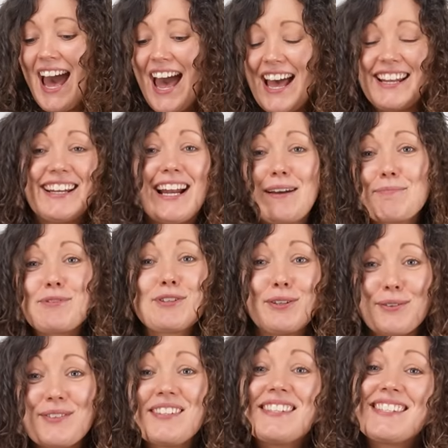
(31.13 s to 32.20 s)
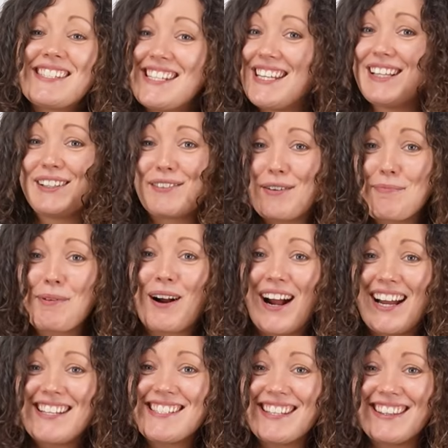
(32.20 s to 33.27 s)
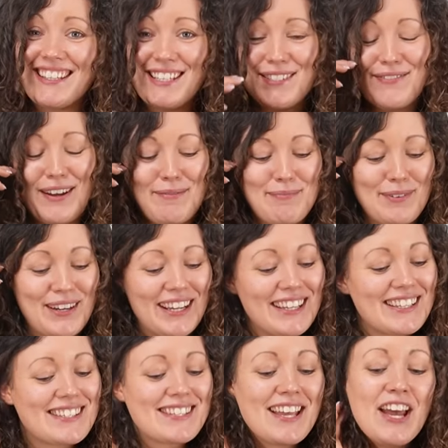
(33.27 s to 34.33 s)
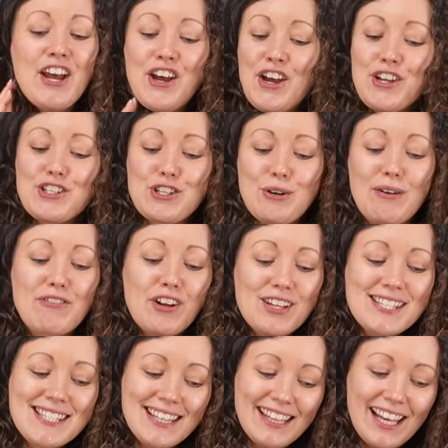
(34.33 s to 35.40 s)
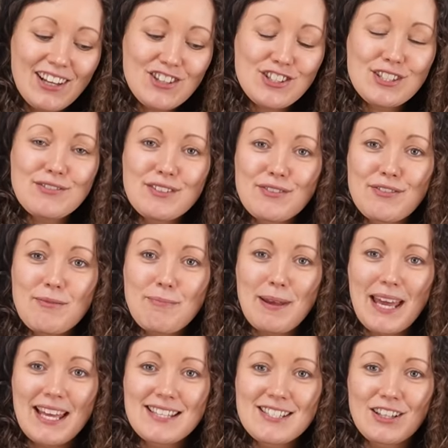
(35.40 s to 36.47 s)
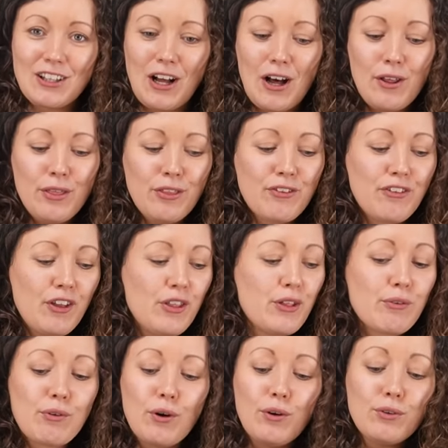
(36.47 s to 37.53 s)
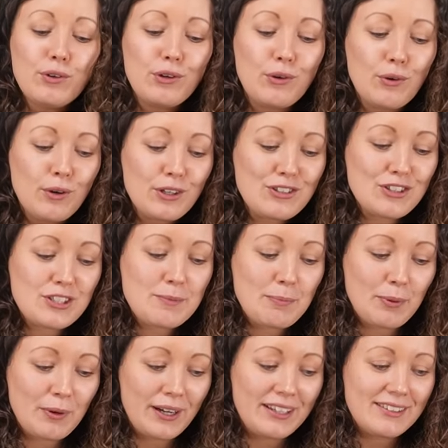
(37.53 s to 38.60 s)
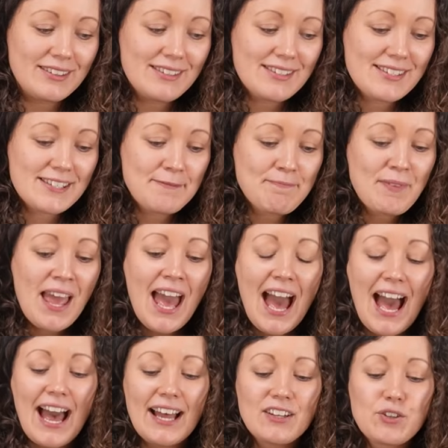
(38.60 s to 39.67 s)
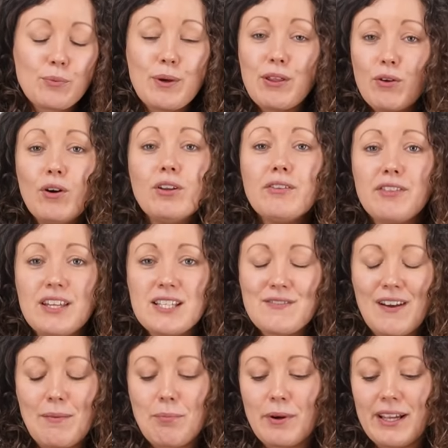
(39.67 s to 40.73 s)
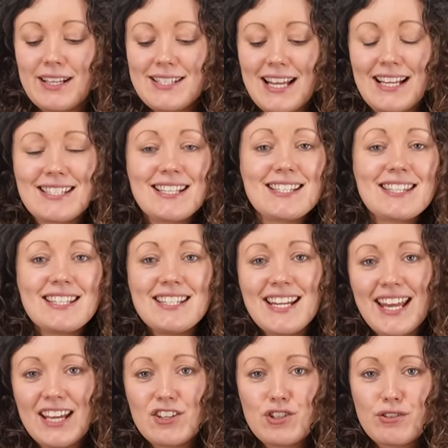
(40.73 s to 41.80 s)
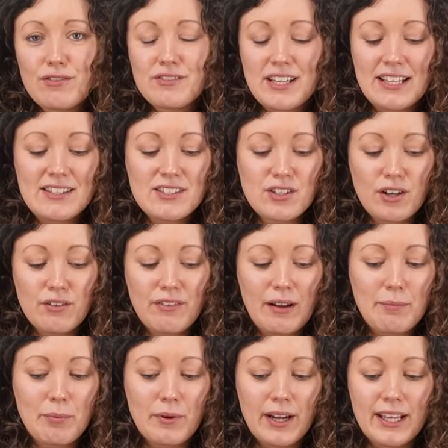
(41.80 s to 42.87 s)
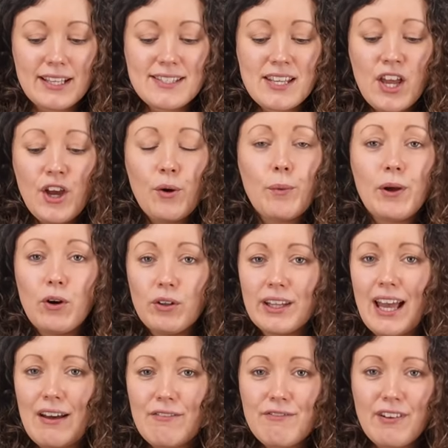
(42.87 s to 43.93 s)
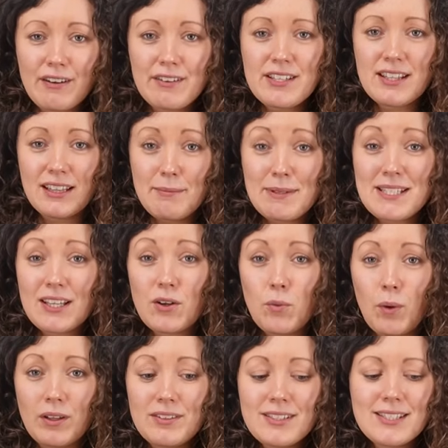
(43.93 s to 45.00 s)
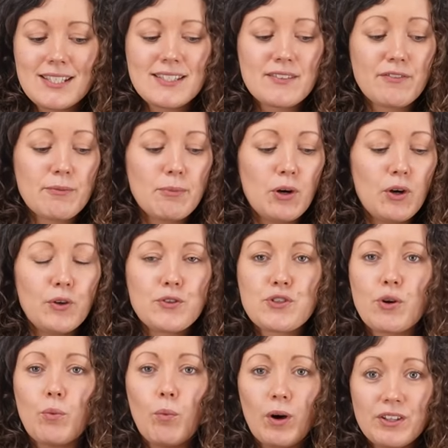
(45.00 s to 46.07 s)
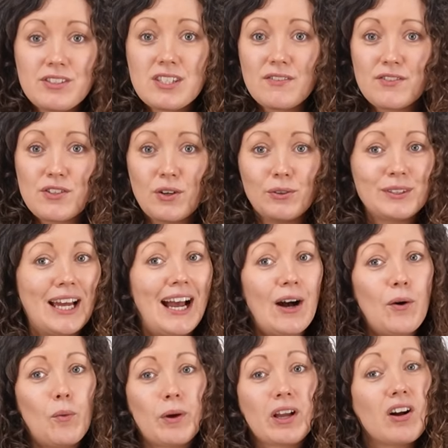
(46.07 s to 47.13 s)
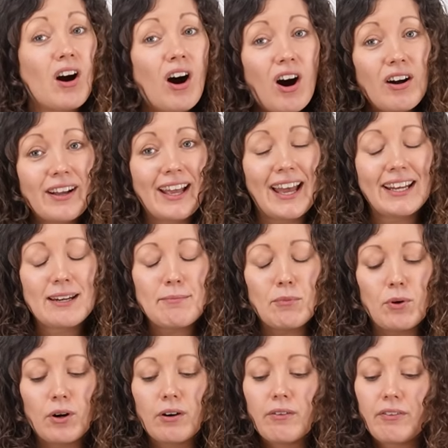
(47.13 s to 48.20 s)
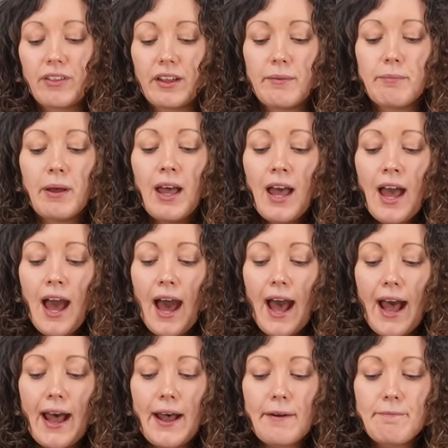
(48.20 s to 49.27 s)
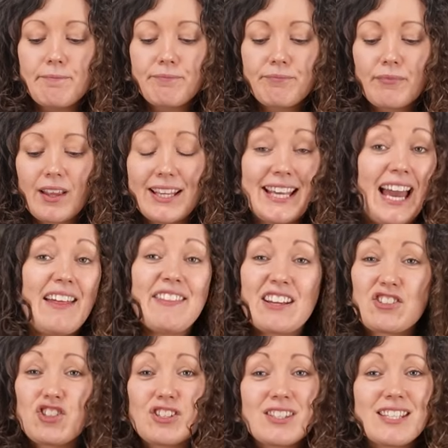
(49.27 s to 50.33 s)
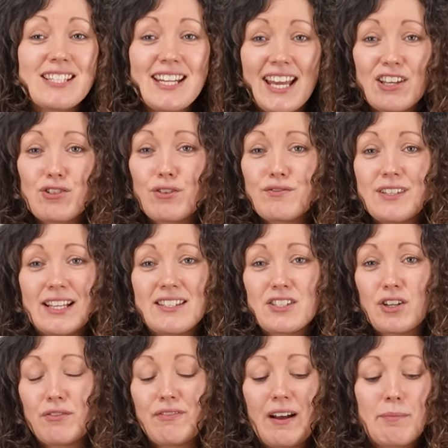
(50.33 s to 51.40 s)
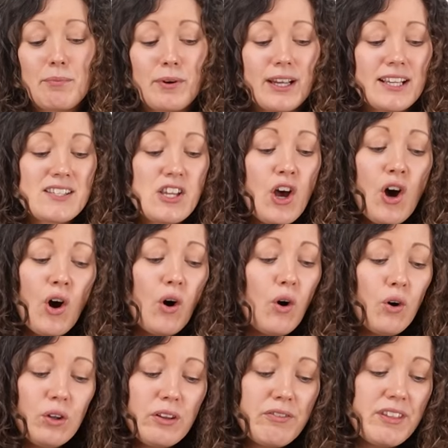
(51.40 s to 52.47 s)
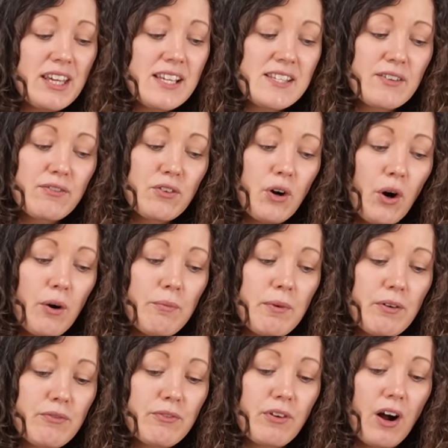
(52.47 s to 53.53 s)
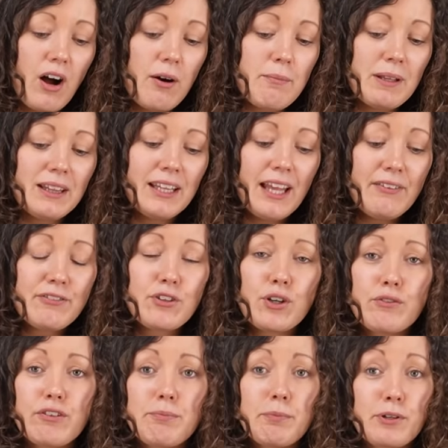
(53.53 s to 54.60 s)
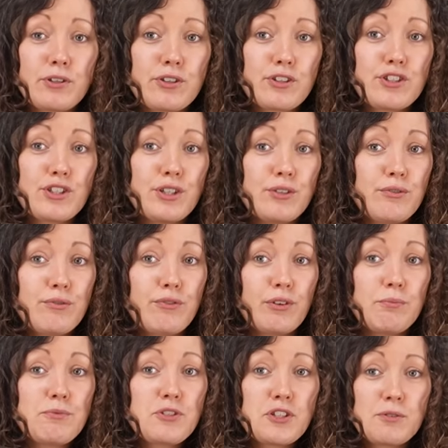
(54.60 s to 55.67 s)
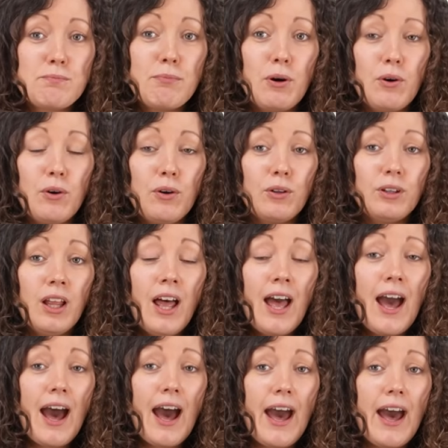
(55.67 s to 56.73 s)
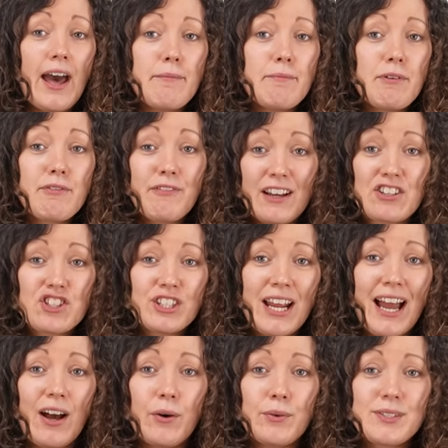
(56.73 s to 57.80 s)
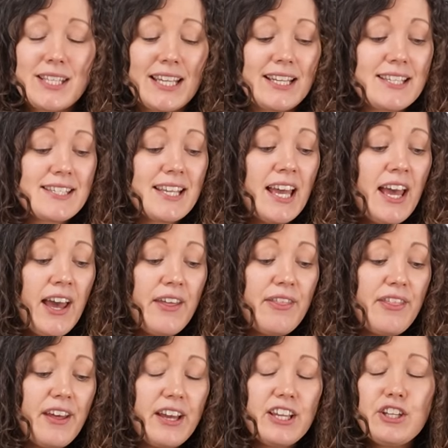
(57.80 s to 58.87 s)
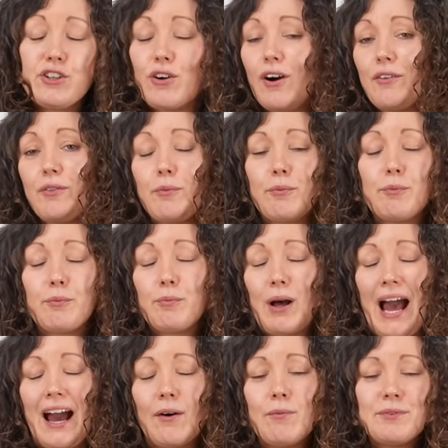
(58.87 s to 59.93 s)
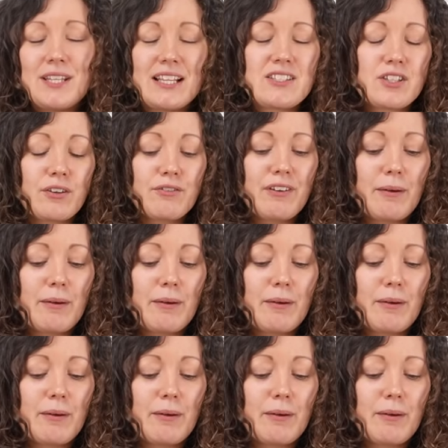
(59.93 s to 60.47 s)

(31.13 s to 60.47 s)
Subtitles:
at an absolute steal of a price in these fabrics. So I've got a selection of different base cloths. They're all gorgeous prints. And with all of these fabrics, as is the nature of deadstock fabrics, we only have very limited quantities of them all. So once they've sold out, we can't get any more of them. And that's just the nature of deadstock fabrics. All of these have come from leftover production from small fashion houses that, you know, how deadstock